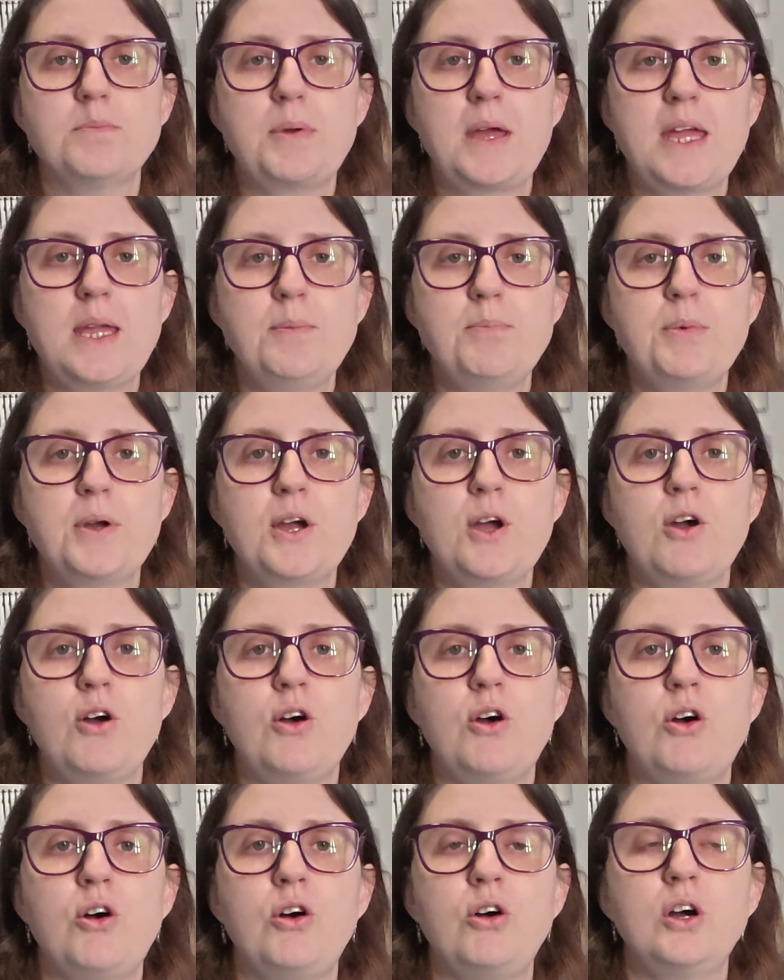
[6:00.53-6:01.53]
paper
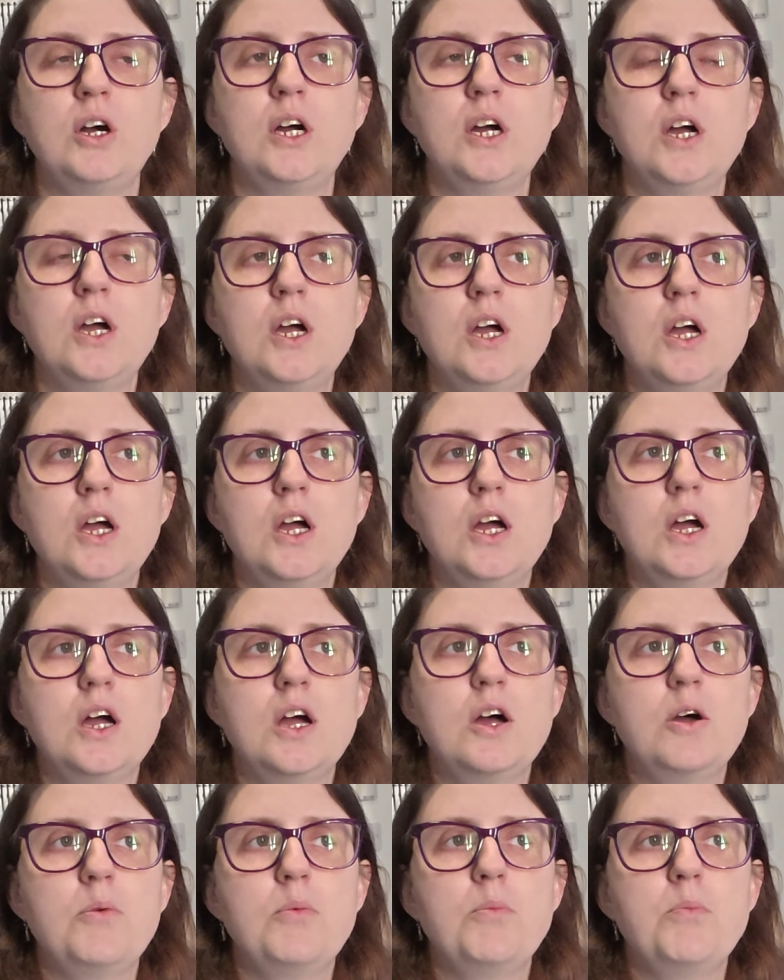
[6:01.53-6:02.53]
or
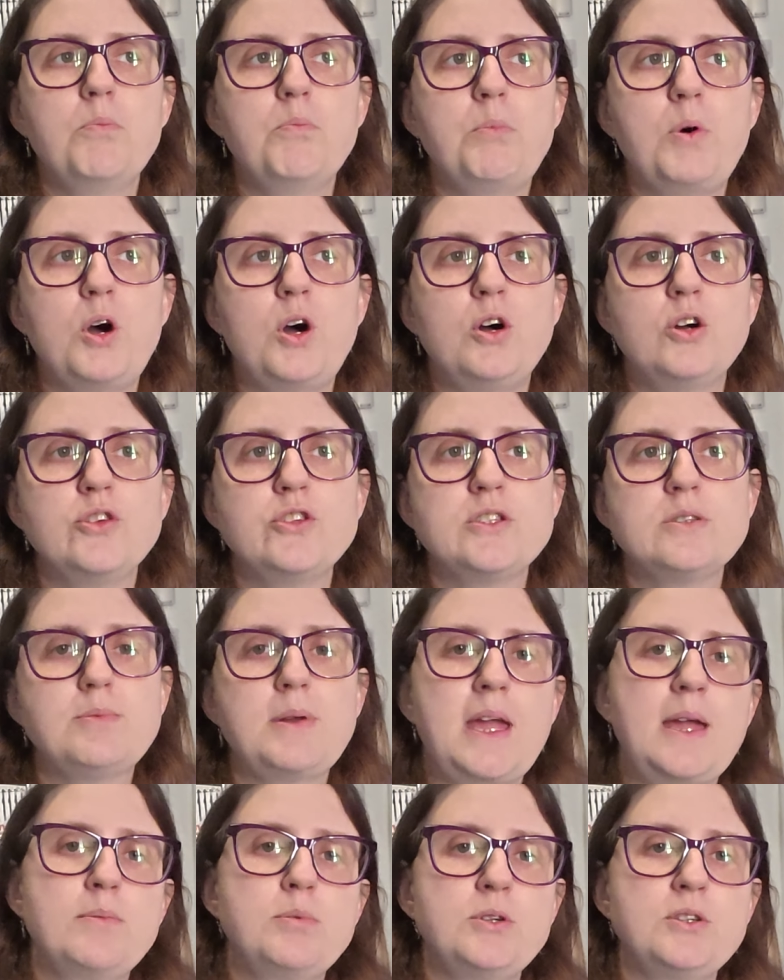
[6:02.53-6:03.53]
more to be
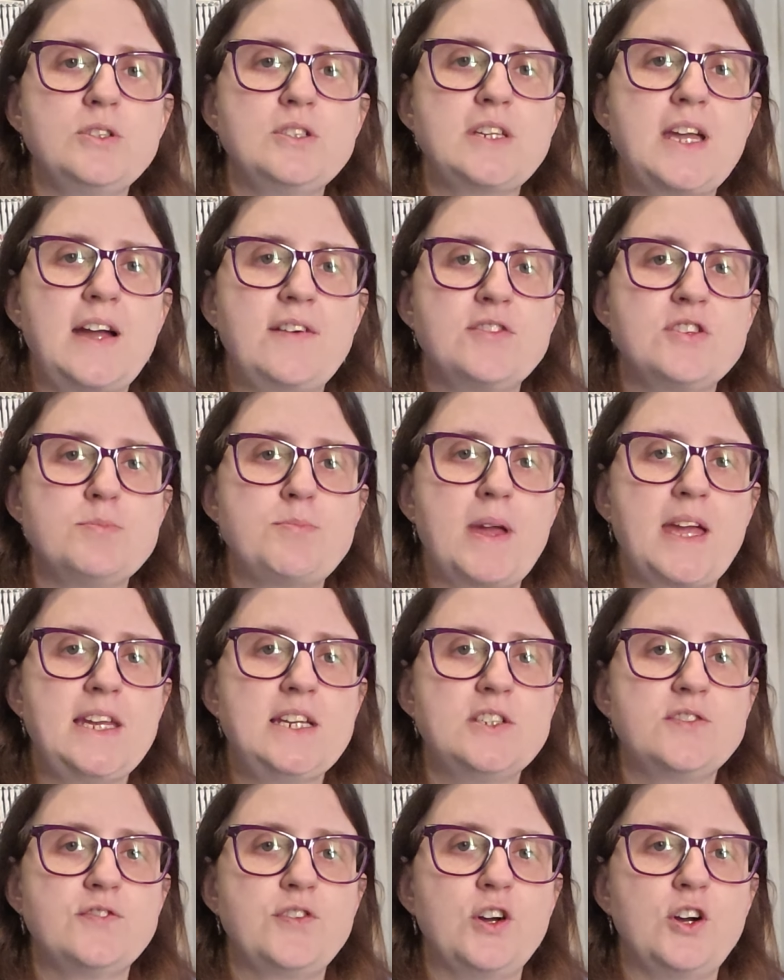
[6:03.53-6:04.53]
able to have
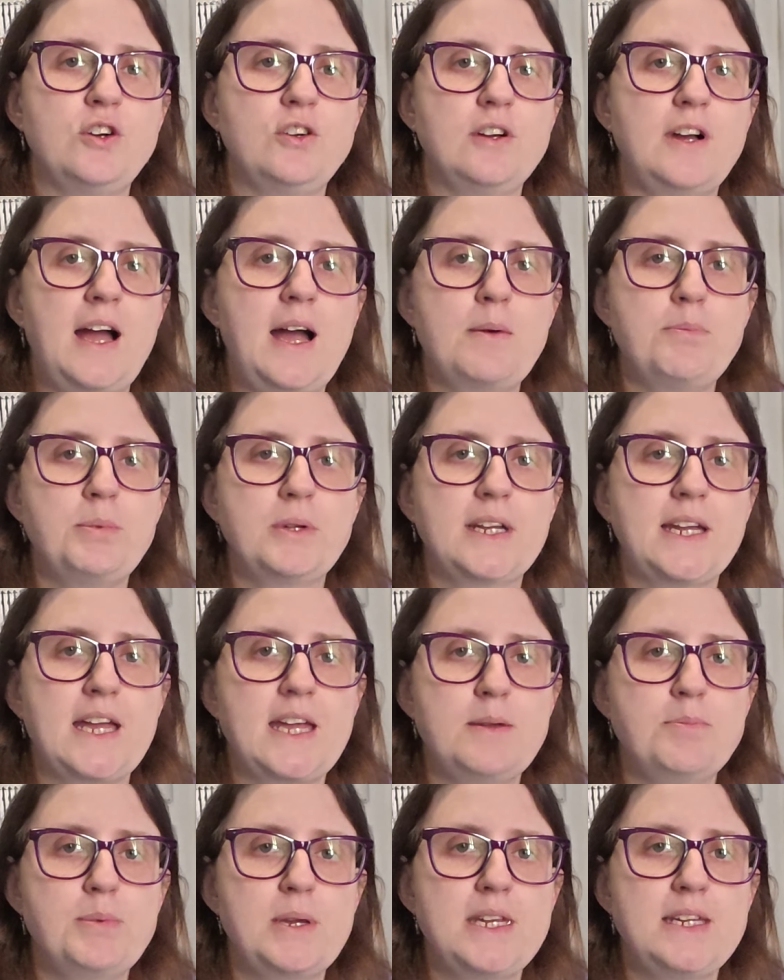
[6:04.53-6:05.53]
space for
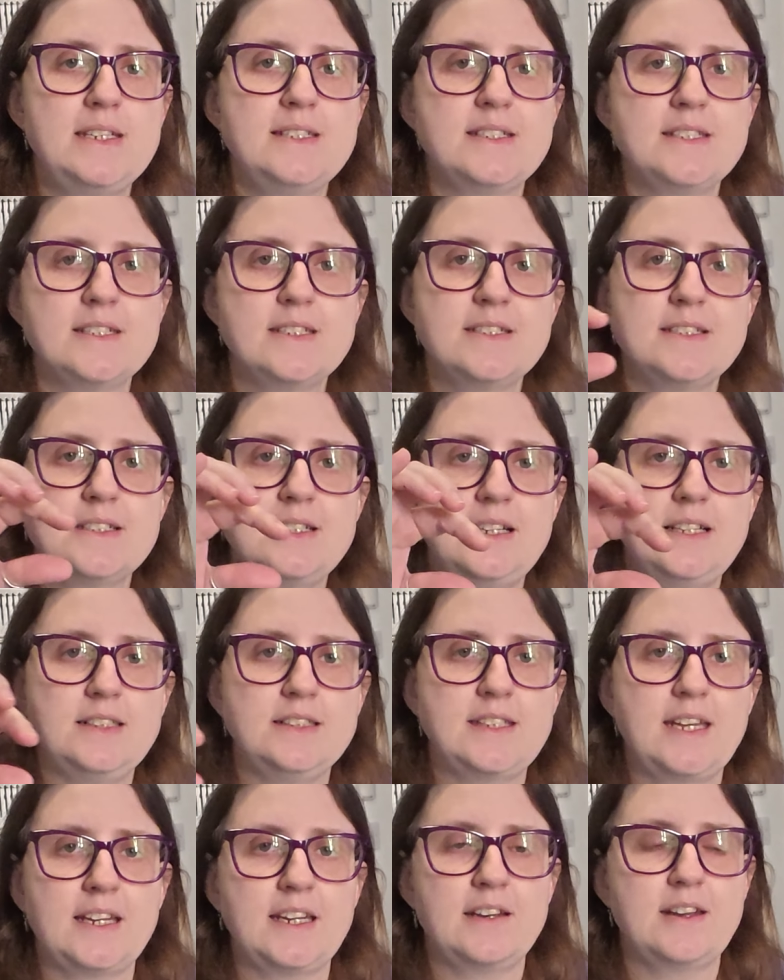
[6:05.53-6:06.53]
applique pieces, little
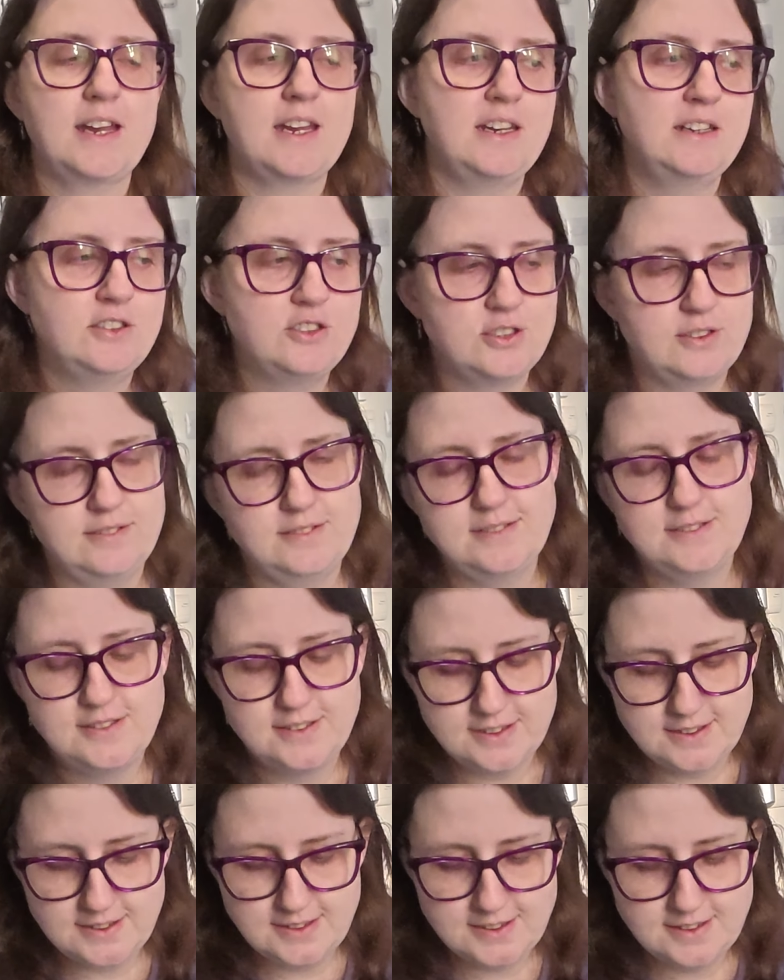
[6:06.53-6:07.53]

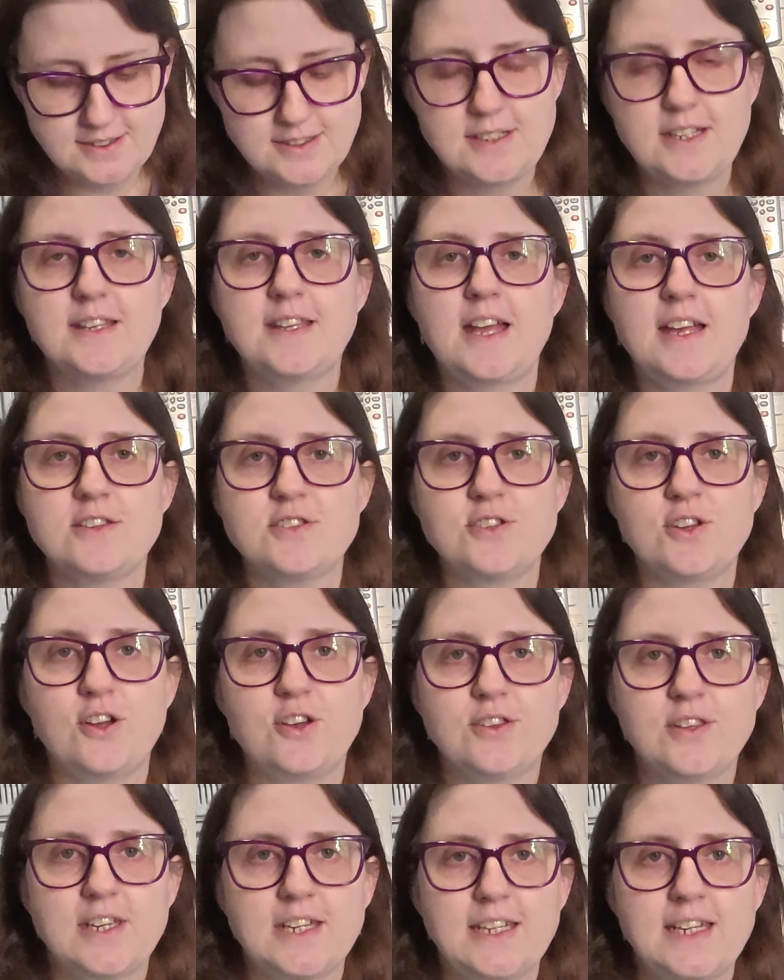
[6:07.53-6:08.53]
decorations, that sort
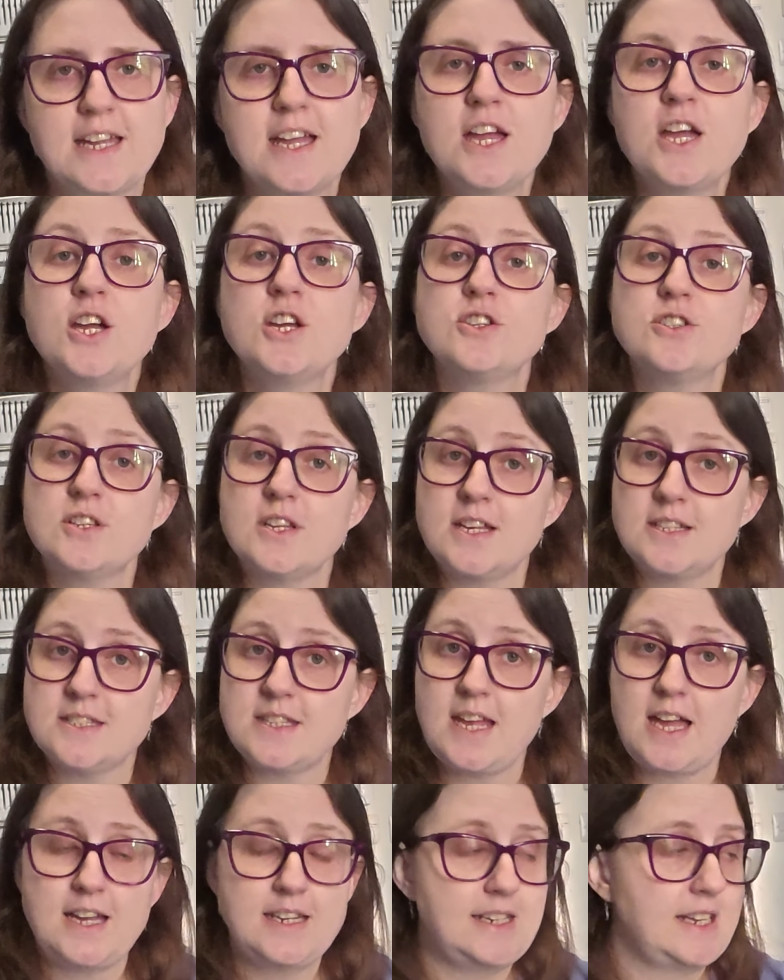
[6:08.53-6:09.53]
of thing. So that's
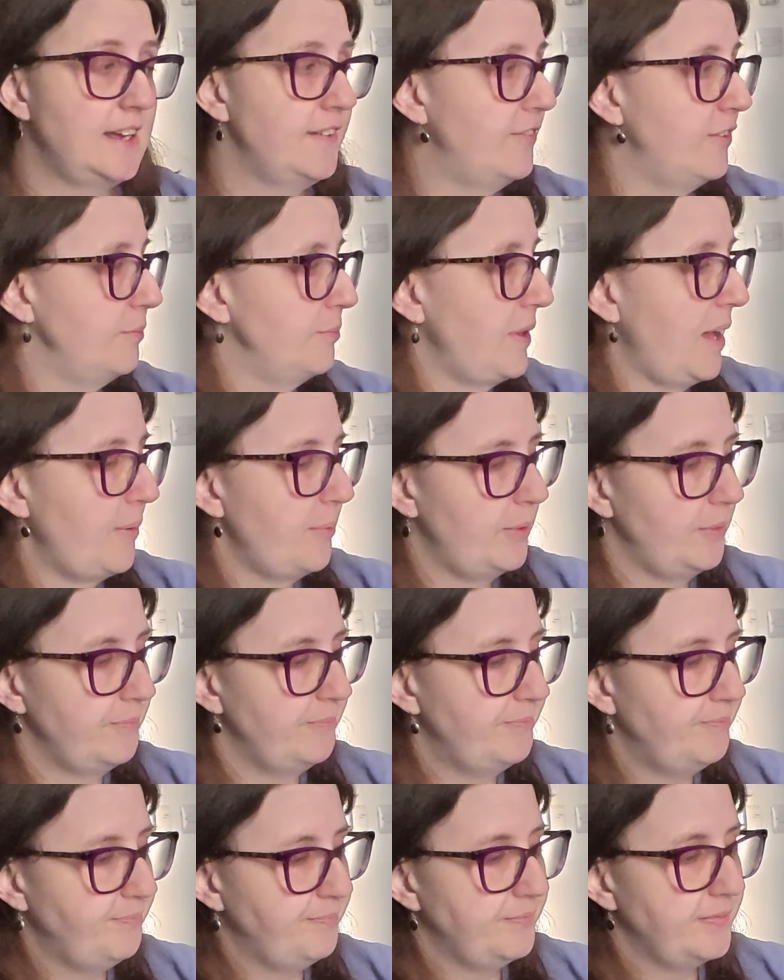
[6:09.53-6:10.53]
the idea from that one.
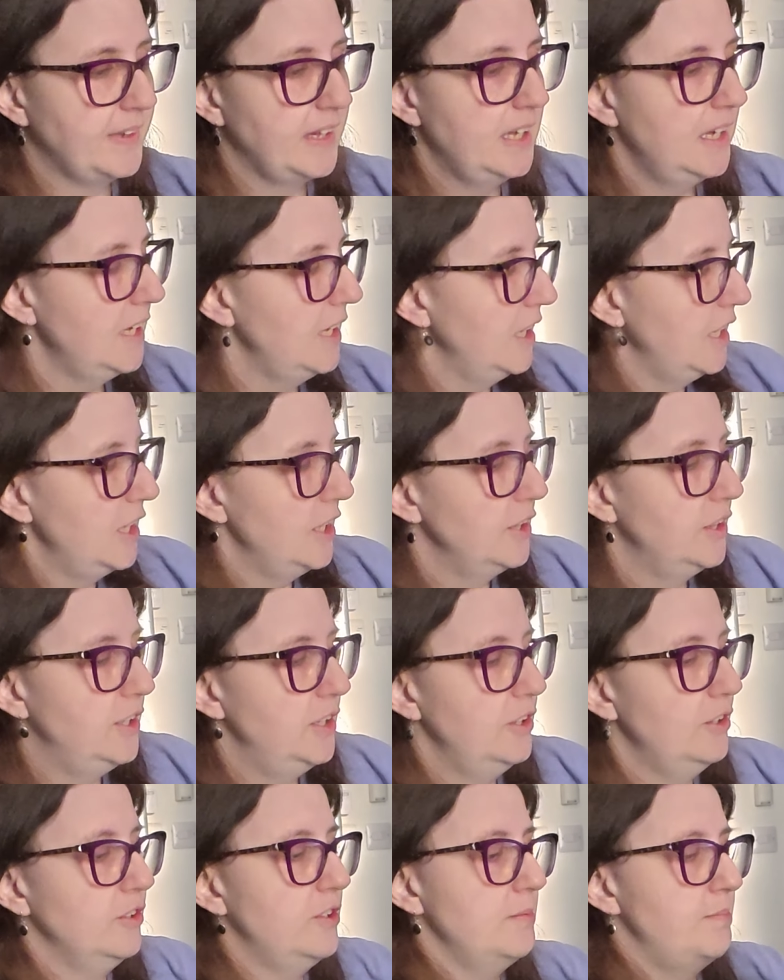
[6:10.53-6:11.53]

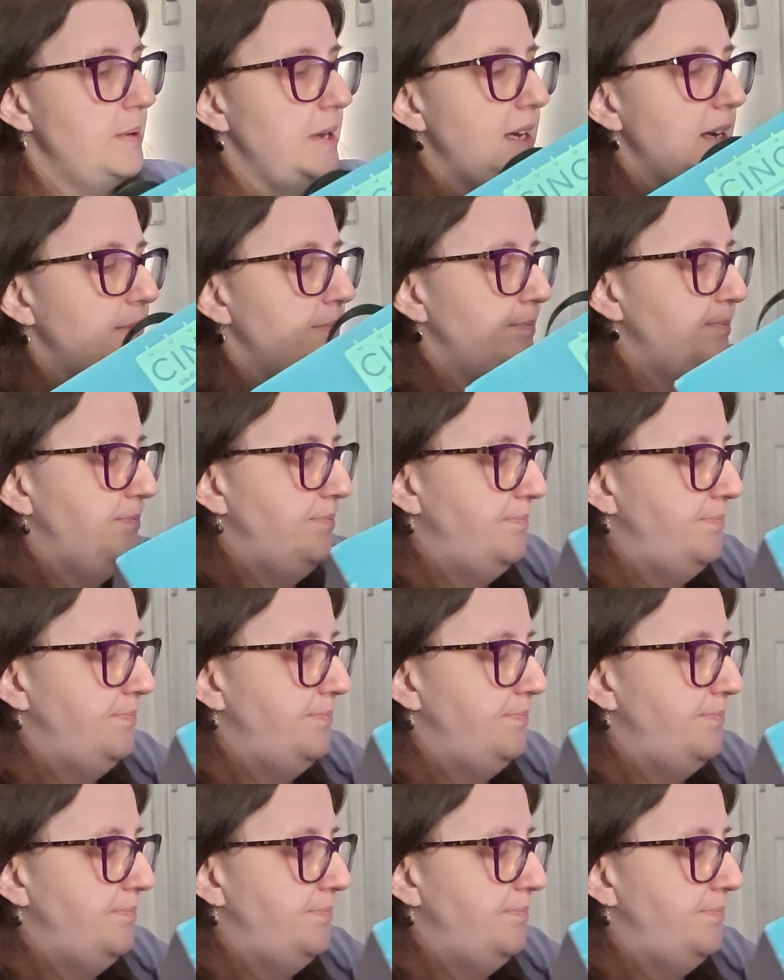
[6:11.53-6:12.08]
The other bit